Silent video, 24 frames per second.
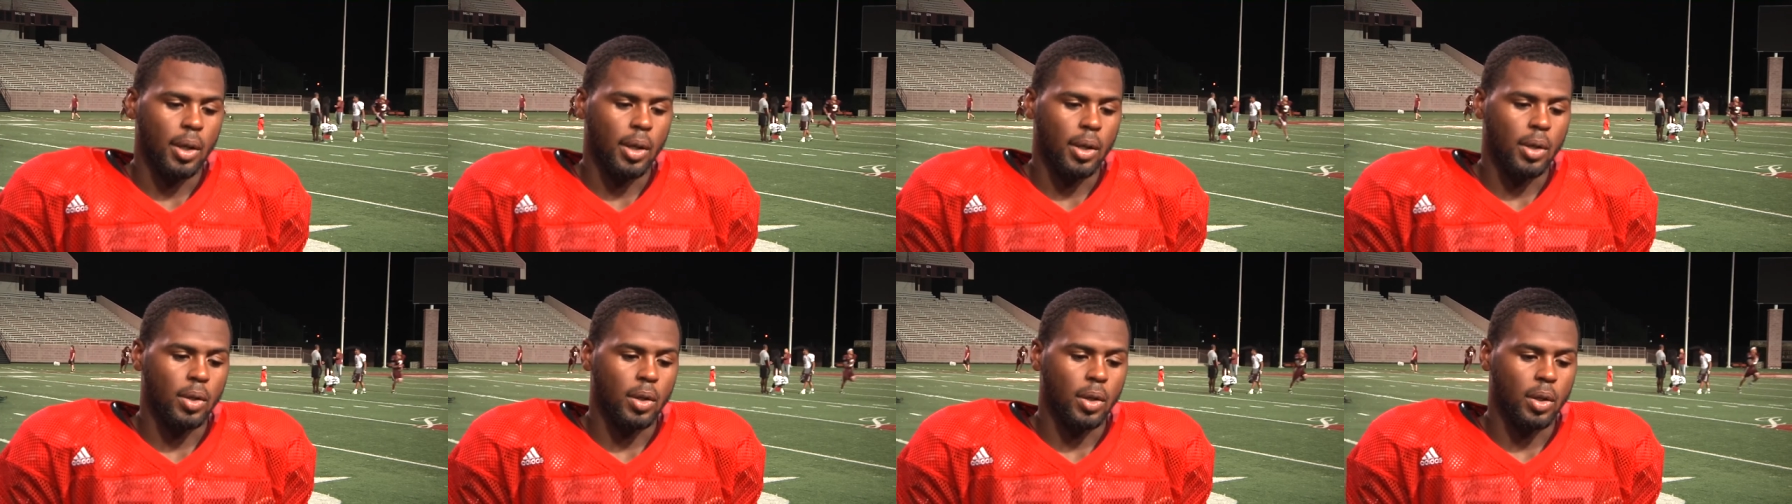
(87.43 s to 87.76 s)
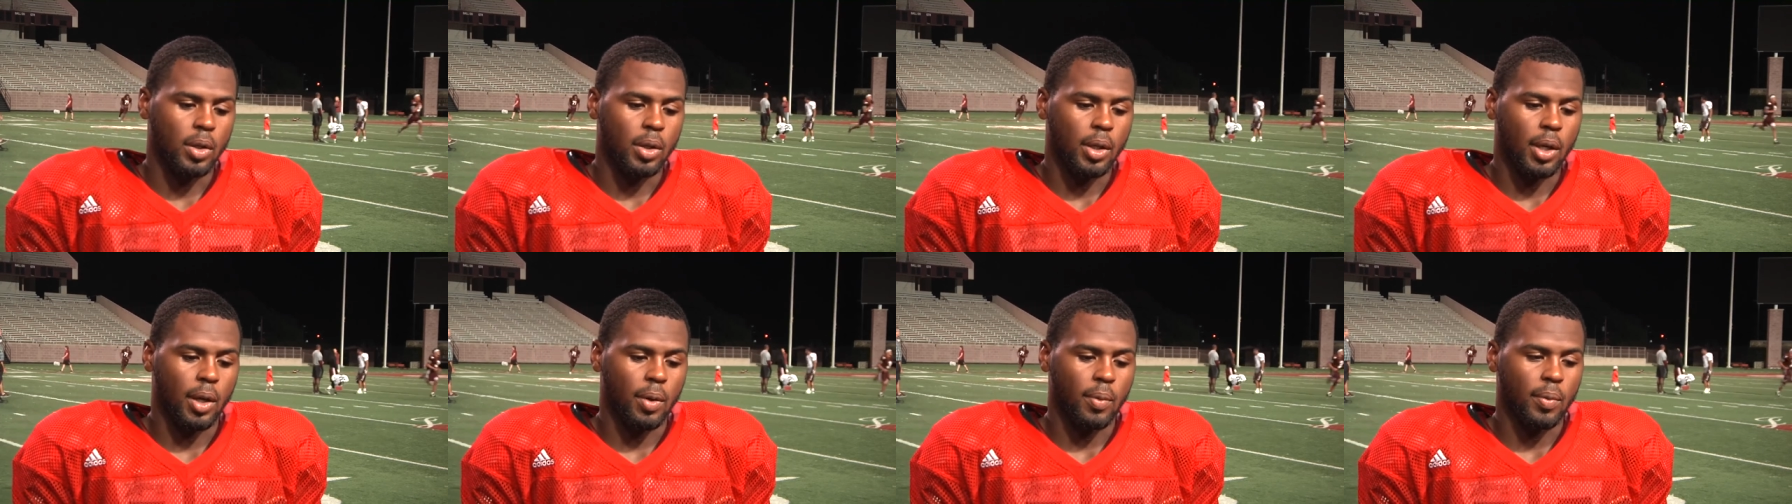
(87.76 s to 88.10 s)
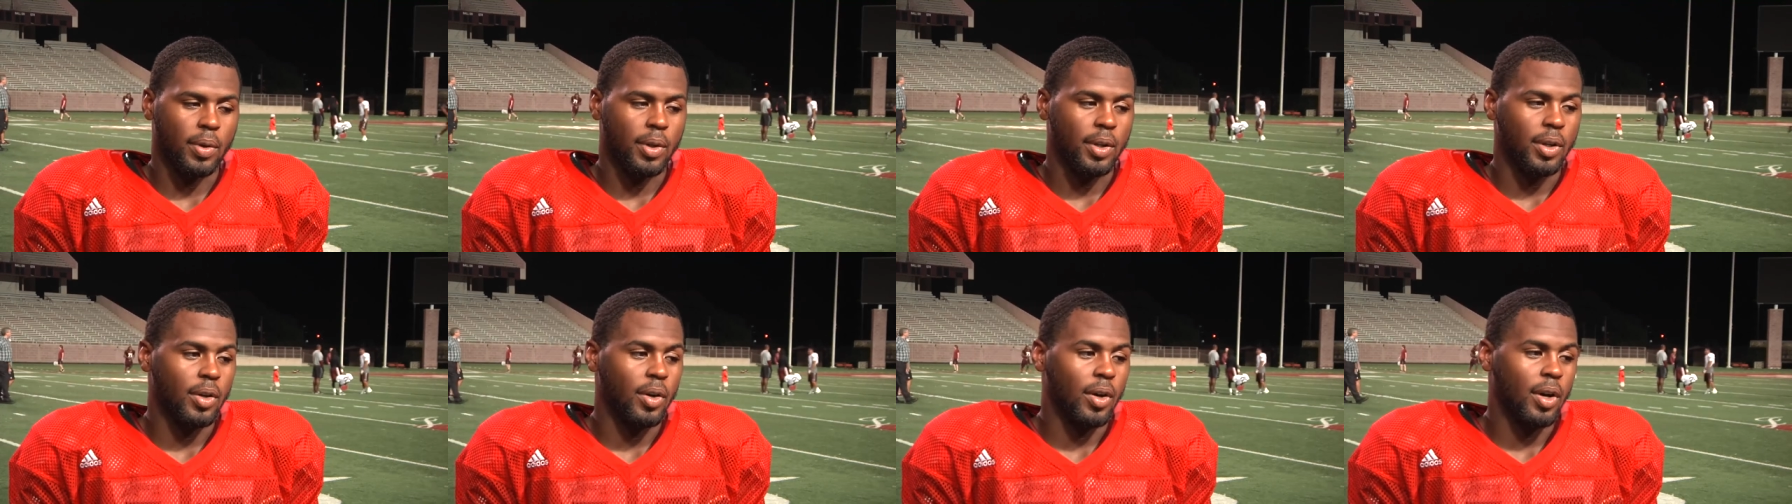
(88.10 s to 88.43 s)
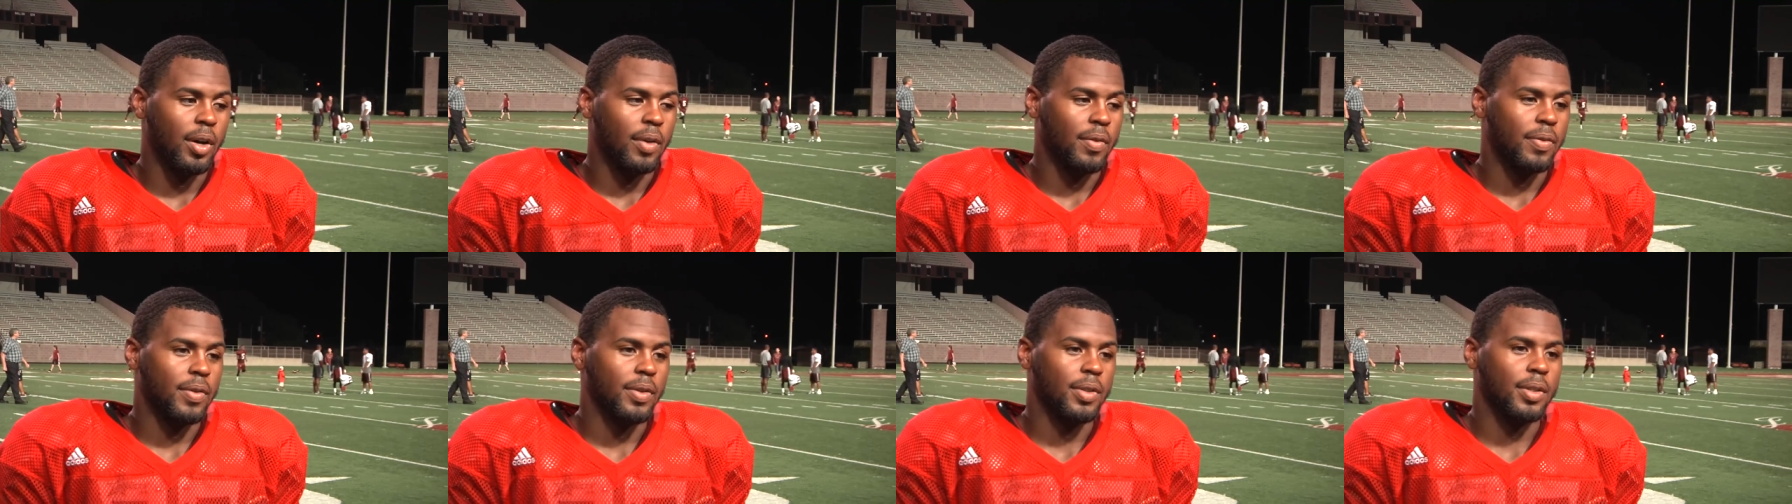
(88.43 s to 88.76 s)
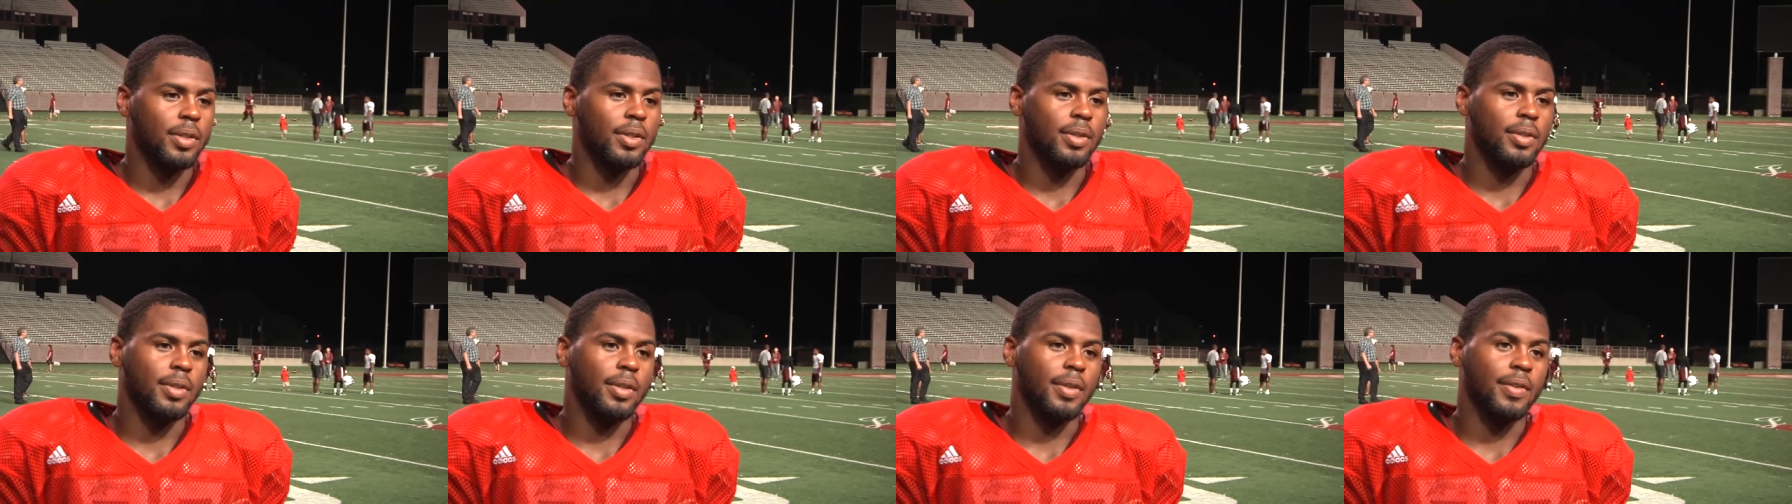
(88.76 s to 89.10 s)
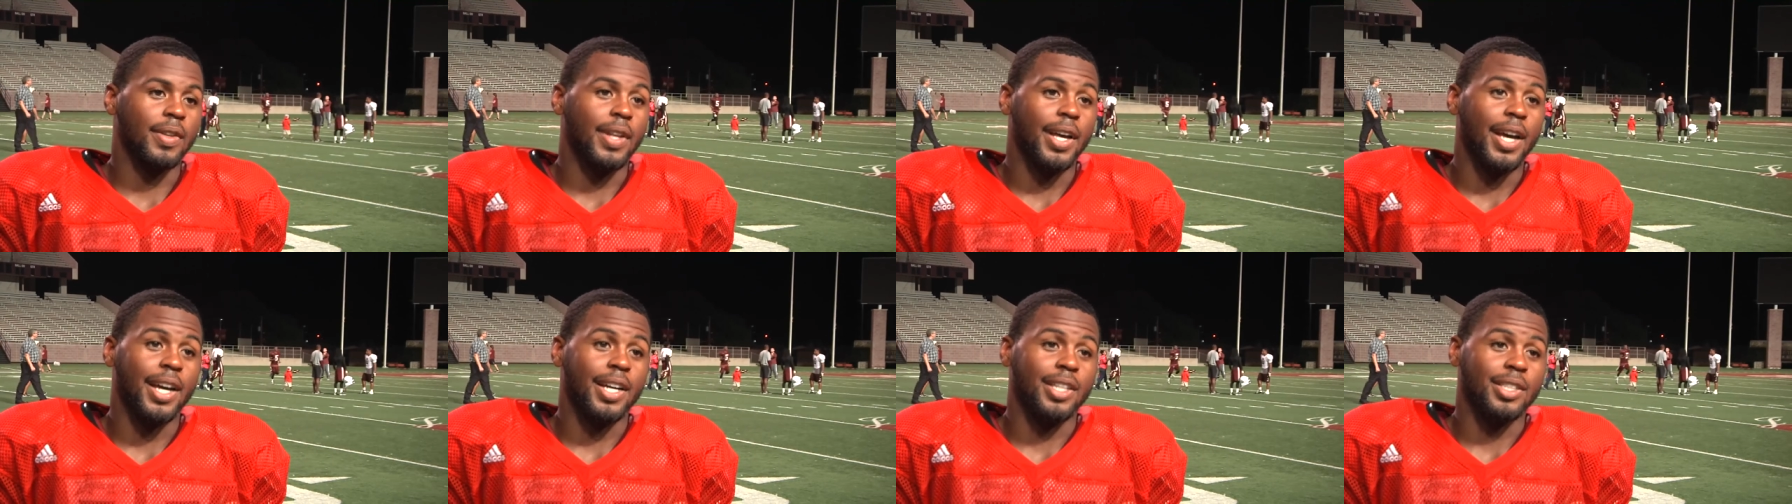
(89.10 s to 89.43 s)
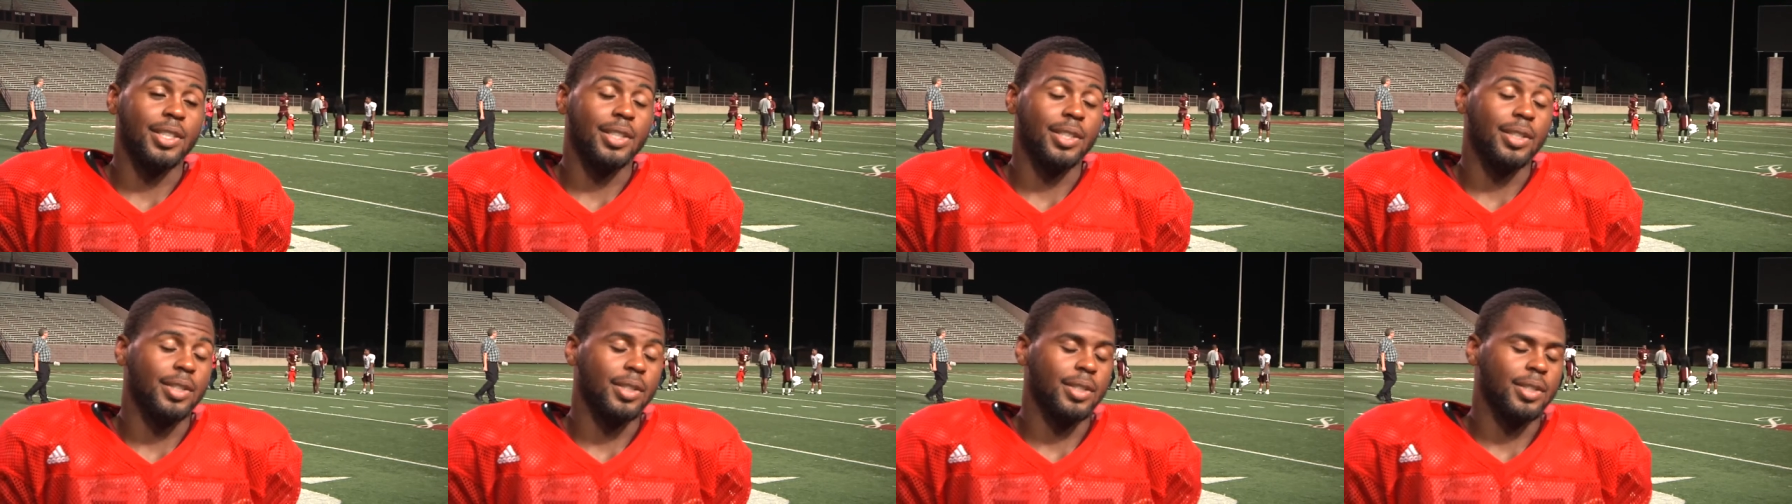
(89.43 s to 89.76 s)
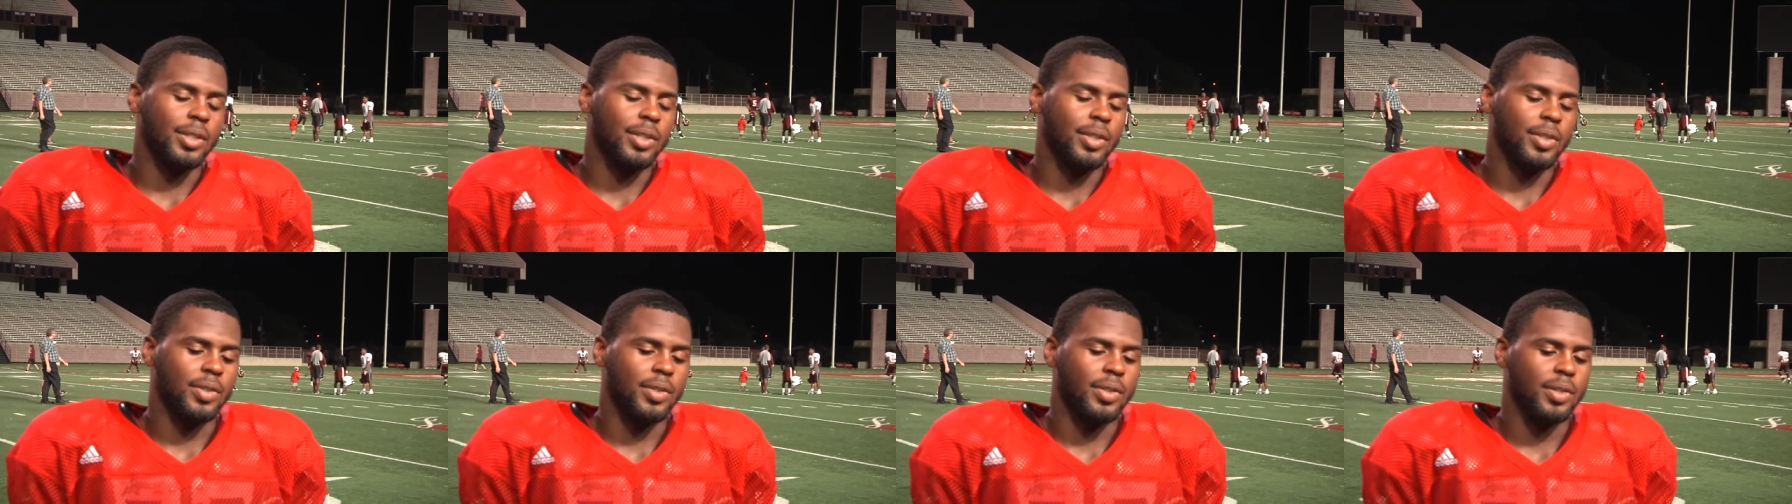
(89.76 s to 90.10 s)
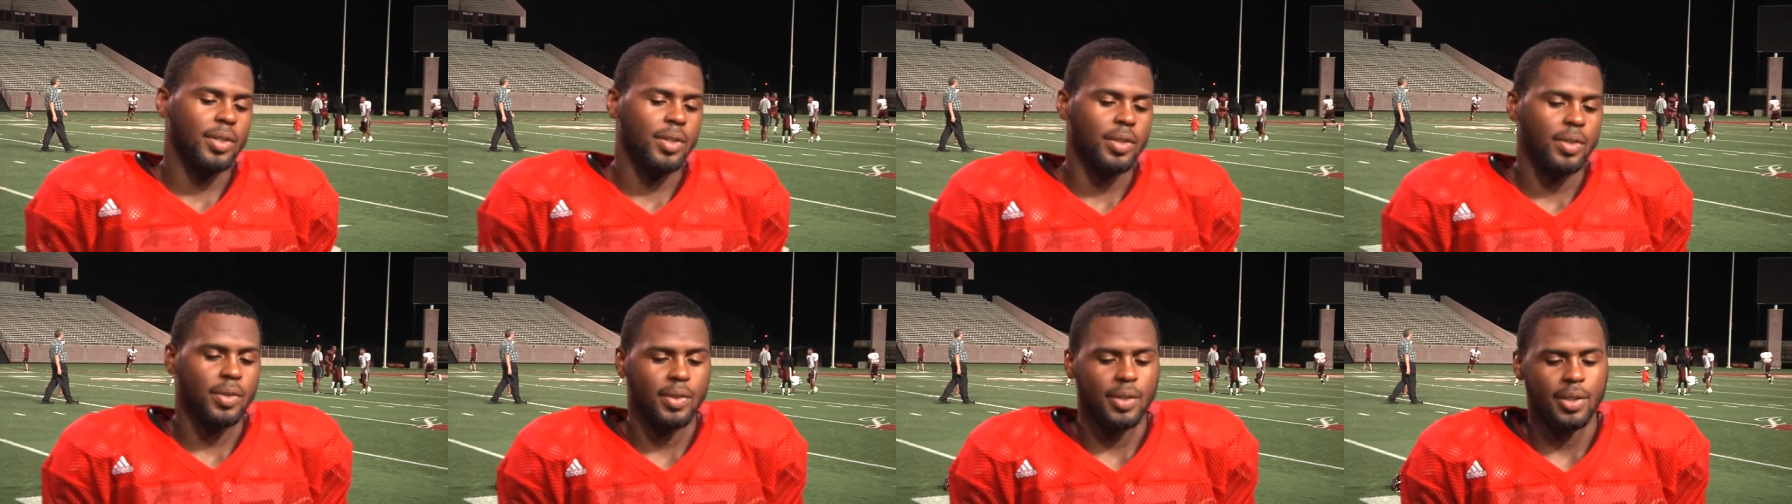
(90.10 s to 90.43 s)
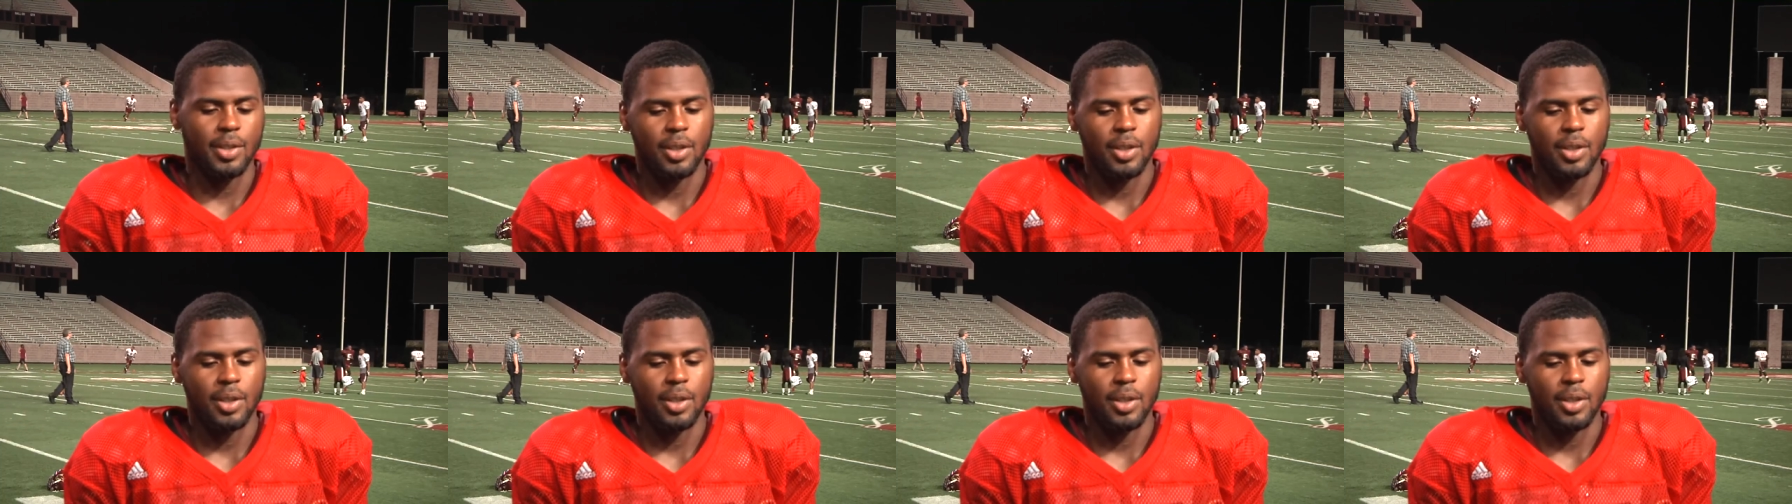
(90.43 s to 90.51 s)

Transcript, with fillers: you know you can't really go off the last year, so you know